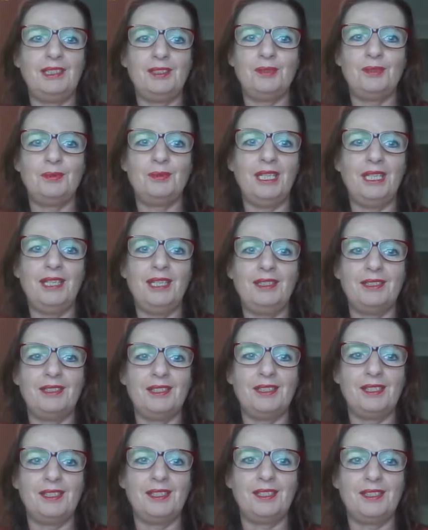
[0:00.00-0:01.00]

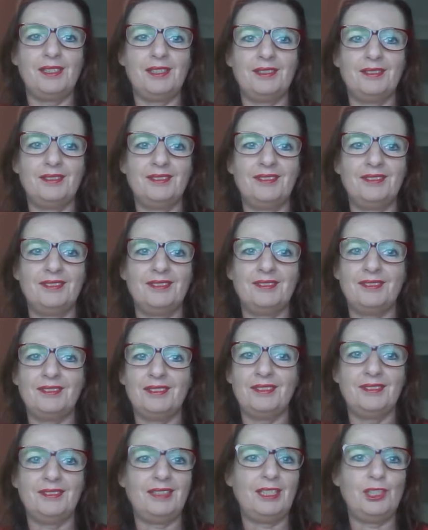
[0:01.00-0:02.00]
awareness.
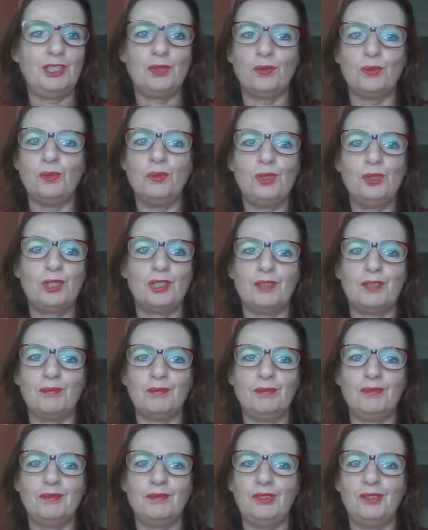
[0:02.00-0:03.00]
That's
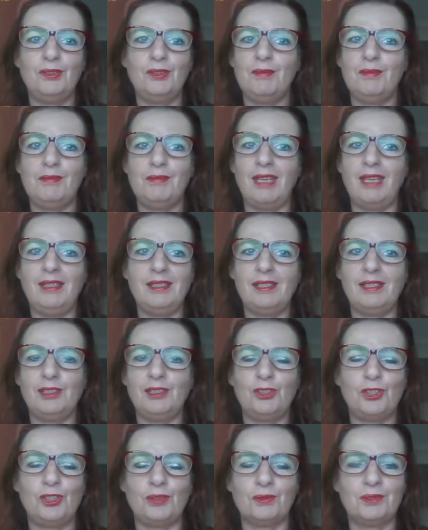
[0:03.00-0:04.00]
awesome. You're amazing,
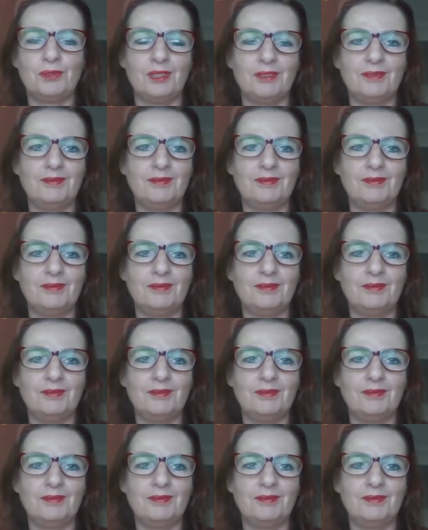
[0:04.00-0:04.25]
Shona.